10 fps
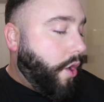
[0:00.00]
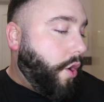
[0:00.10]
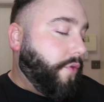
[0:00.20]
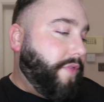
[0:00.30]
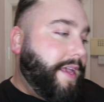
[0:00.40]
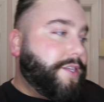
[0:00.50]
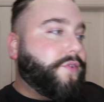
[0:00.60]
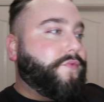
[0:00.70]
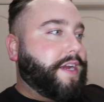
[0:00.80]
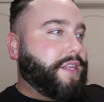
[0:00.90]
Oh, these
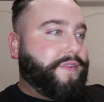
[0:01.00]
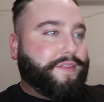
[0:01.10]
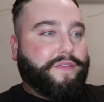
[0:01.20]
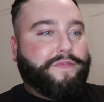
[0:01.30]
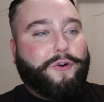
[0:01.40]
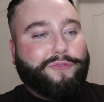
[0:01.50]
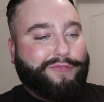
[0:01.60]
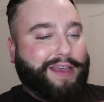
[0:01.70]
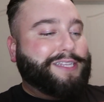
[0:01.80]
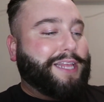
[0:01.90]
are really, really
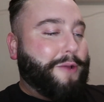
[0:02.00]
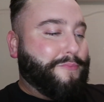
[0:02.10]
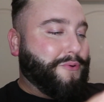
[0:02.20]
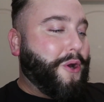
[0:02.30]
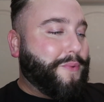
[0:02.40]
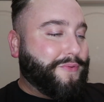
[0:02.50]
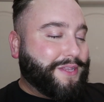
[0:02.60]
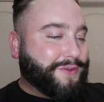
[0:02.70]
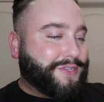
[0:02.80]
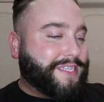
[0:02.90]
fun. These are like proper,
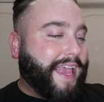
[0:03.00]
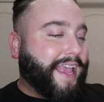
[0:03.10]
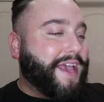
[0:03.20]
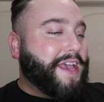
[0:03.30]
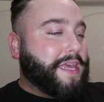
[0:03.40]
these look sick.